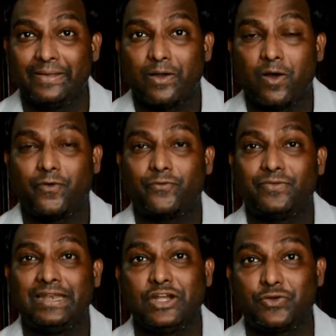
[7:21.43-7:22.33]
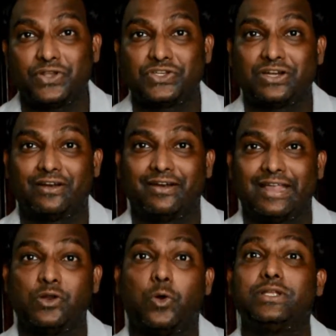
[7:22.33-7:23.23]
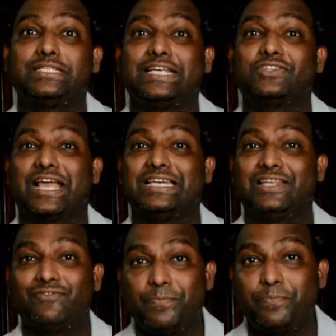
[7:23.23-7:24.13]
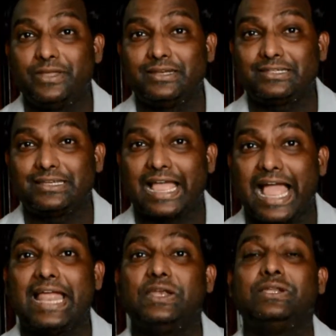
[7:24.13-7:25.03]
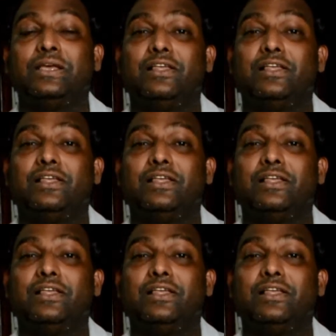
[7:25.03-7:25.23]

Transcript: of literature in holistic child development and